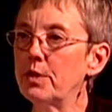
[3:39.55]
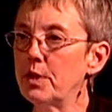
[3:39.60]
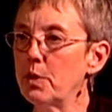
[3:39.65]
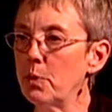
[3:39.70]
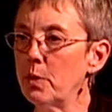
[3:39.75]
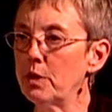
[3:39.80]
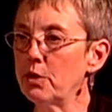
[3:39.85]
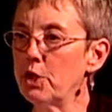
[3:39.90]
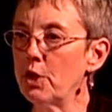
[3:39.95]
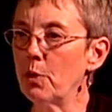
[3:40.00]
the
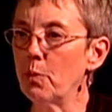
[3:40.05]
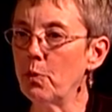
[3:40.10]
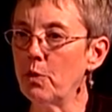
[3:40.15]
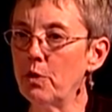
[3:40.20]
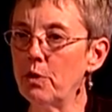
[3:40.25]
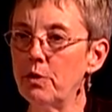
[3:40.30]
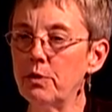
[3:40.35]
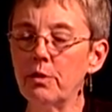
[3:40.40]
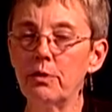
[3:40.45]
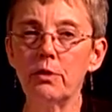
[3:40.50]
wheelchair
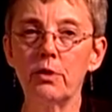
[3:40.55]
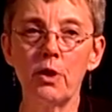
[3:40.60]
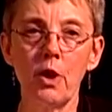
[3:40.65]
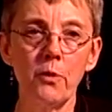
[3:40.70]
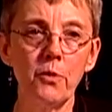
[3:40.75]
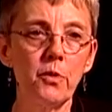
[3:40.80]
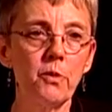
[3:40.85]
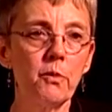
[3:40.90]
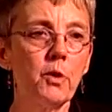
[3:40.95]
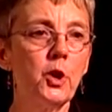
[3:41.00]
will go
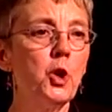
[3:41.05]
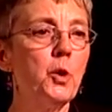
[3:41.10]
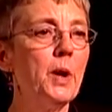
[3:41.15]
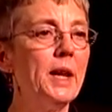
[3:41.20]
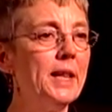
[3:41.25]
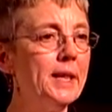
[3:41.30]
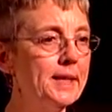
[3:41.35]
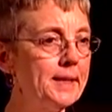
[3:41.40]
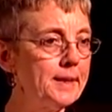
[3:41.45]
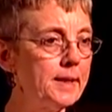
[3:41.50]
through,
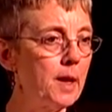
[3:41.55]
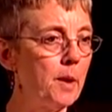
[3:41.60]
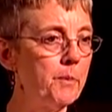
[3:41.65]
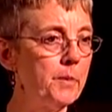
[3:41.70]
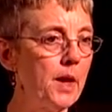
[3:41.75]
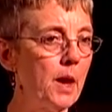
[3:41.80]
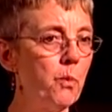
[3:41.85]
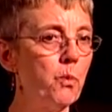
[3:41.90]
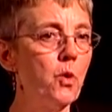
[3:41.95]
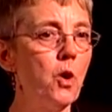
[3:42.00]
and in some
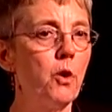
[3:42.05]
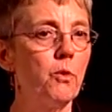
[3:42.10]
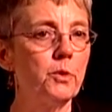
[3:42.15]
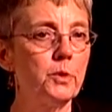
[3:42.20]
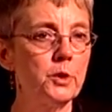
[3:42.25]
they won't.